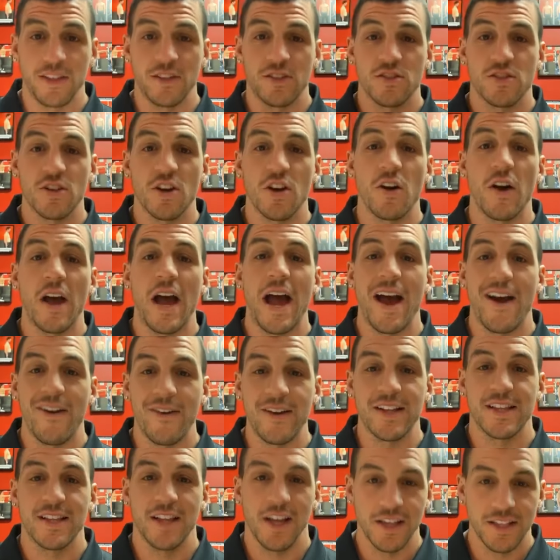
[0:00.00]
So how
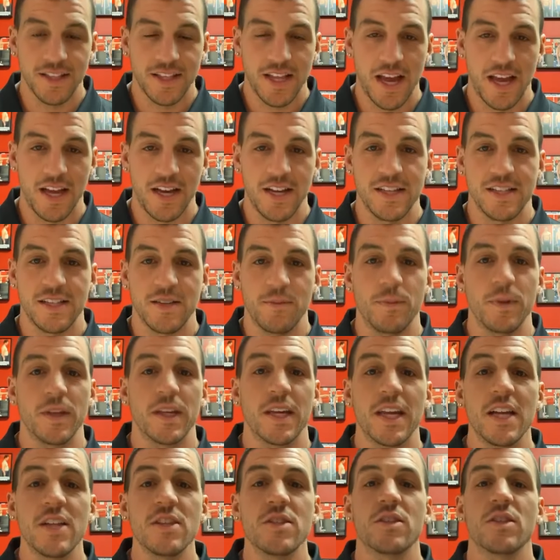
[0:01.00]
it does that is it
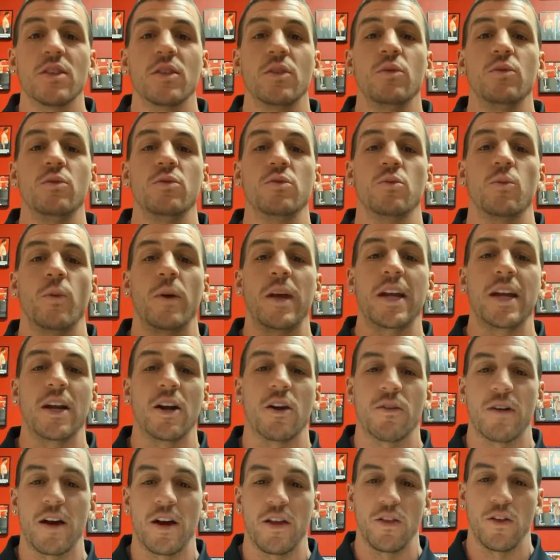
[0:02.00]
begins to lose weight
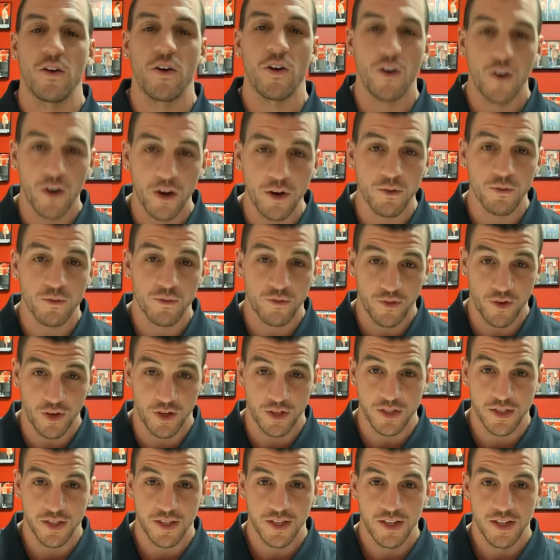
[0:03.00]
around the heart
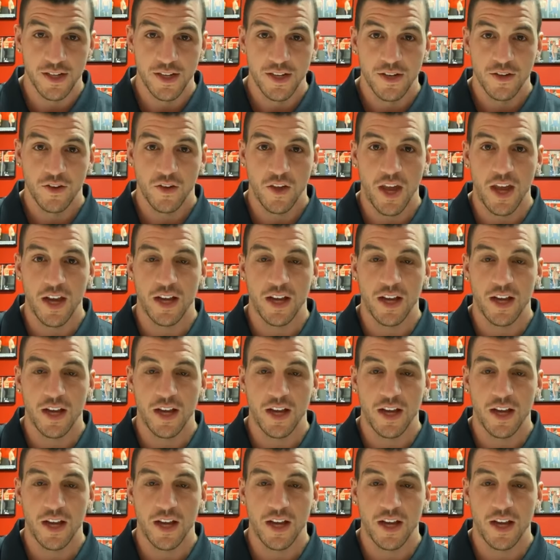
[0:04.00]
first, okay?